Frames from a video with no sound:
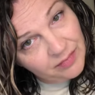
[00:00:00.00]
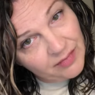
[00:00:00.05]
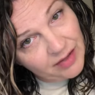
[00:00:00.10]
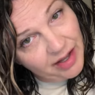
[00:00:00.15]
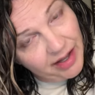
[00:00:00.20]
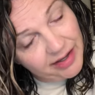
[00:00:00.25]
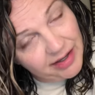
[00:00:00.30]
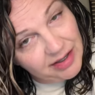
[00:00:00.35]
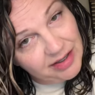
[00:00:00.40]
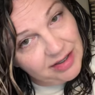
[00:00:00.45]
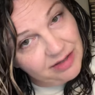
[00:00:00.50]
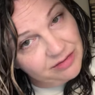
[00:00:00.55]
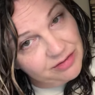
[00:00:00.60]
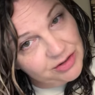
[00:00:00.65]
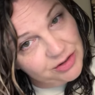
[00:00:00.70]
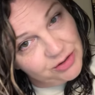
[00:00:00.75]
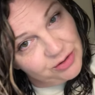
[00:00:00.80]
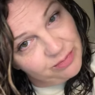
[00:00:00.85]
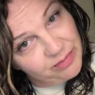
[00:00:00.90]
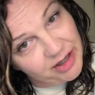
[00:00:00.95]
I can even
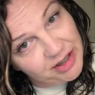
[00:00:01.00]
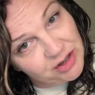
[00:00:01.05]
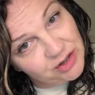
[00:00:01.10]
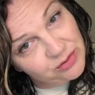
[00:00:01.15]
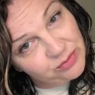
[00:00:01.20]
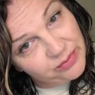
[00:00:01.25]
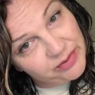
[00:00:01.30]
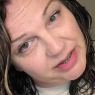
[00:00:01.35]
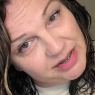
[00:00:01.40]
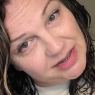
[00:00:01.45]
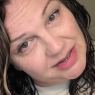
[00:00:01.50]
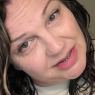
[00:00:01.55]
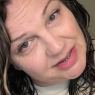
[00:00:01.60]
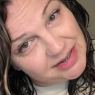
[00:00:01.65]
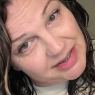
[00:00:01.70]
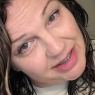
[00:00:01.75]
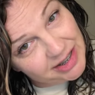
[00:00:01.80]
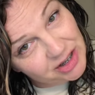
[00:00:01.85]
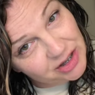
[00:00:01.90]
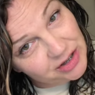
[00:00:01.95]
do my twist
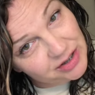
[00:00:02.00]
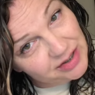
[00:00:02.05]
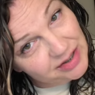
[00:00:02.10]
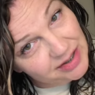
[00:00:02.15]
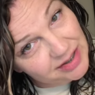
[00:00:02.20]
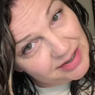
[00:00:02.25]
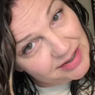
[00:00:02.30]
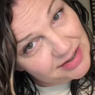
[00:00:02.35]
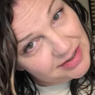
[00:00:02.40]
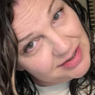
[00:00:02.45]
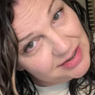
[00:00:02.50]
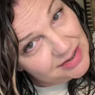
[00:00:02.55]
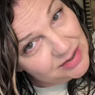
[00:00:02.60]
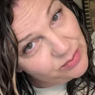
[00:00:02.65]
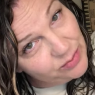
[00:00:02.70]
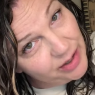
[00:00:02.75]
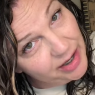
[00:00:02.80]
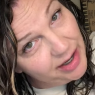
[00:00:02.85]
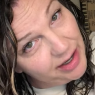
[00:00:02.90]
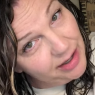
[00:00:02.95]
section this
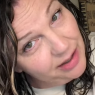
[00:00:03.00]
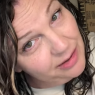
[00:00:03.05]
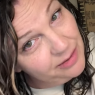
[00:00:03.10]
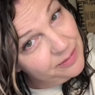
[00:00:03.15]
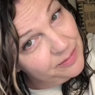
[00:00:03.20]
way,